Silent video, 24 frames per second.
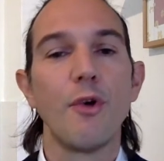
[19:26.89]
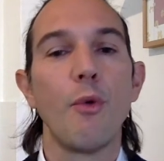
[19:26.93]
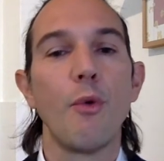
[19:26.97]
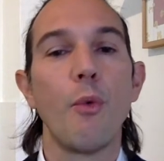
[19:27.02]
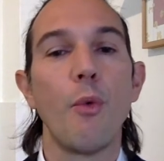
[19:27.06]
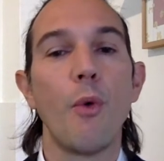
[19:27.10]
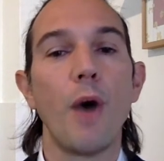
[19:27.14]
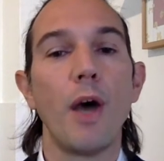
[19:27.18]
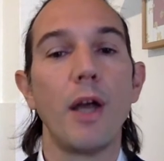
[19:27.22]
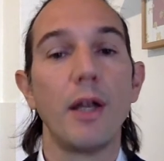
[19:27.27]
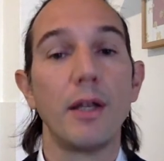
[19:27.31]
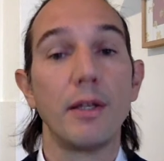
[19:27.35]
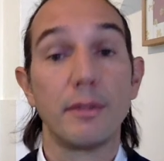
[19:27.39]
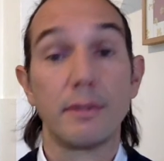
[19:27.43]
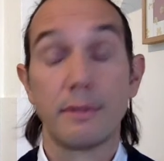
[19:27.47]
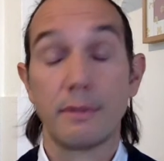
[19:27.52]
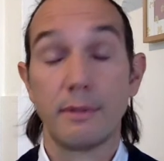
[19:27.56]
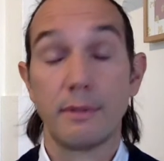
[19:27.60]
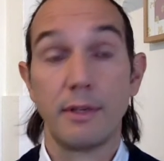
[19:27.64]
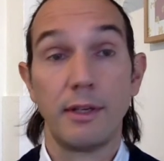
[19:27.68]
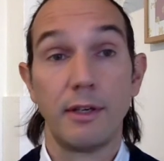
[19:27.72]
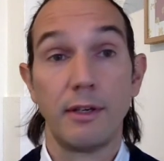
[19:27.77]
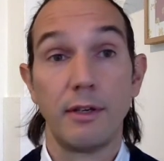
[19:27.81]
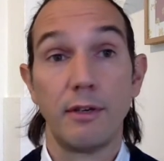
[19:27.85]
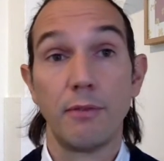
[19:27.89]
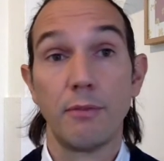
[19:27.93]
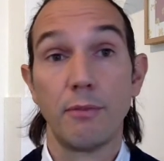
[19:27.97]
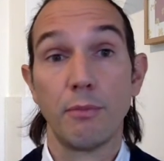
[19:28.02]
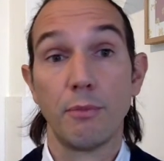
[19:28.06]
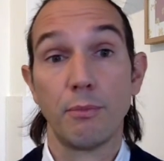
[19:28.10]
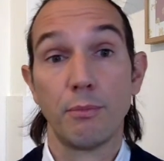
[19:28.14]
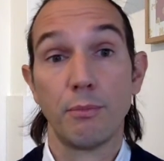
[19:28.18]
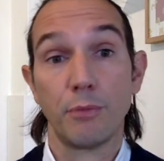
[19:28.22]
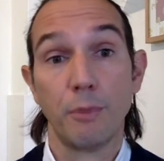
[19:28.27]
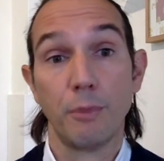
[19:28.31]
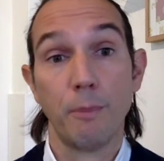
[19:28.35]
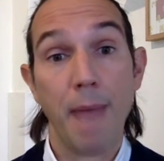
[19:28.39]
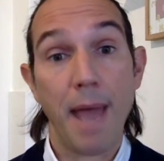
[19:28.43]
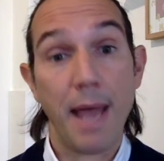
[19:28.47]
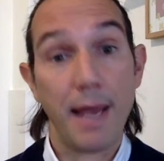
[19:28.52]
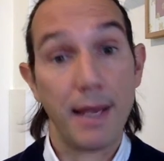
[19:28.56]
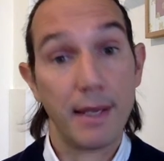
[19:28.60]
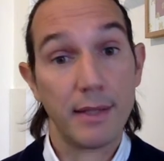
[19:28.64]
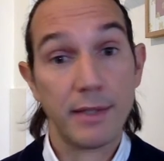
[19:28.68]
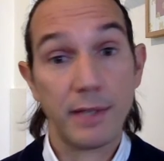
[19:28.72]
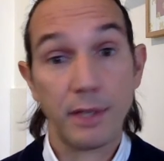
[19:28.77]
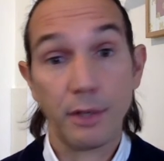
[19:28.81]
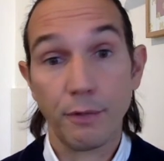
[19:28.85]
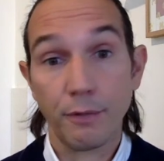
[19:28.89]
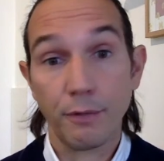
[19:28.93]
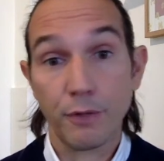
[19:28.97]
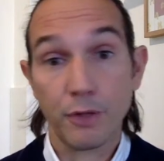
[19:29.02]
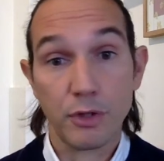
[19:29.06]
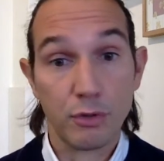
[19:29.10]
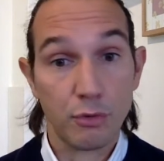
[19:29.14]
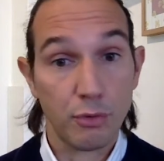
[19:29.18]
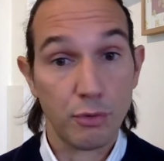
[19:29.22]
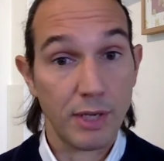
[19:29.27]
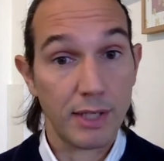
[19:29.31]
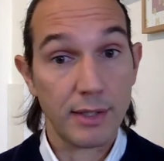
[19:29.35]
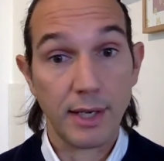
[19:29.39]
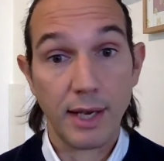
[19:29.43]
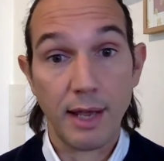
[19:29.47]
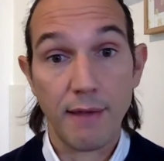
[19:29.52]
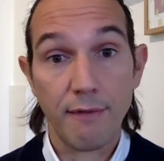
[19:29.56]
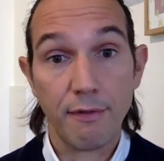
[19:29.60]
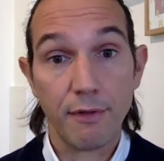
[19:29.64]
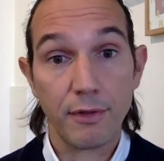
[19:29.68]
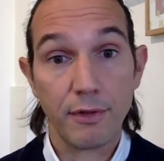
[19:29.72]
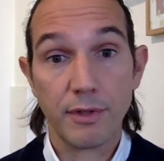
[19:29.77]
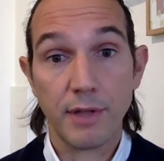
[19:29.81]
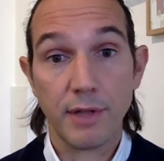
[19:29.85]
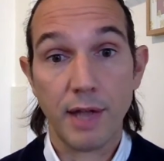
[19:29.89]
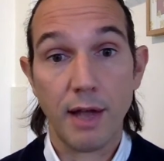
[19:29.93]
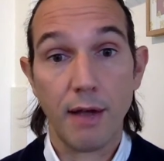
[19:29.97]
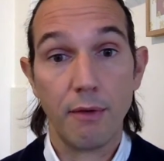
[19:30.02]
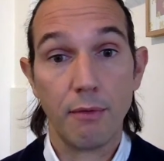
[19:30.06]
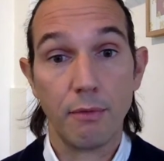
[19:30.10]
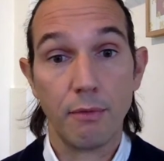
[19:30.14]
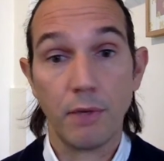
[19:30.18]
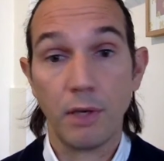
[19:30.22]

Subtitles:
one's, the balancing of the stress levels that,